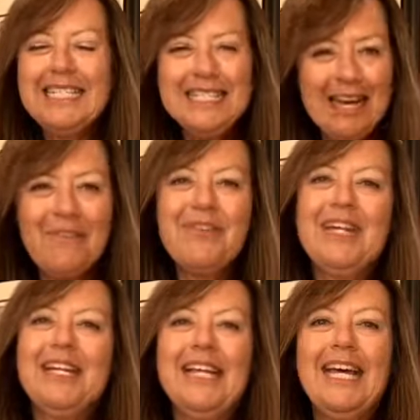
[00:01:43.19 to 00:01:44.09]

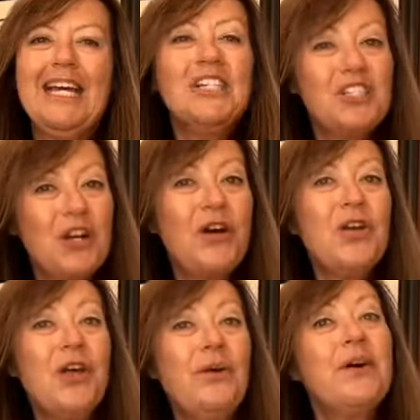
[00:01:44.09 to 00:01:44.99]
definitely show
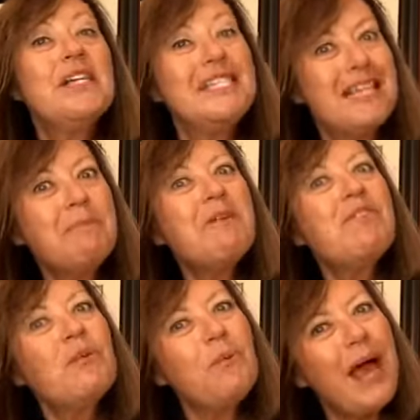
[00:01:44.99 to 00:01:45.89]
you some of
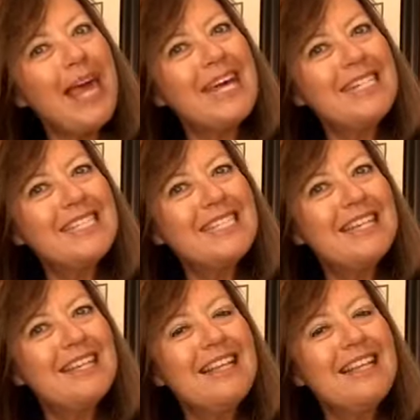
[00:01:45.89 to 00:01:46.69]
the ways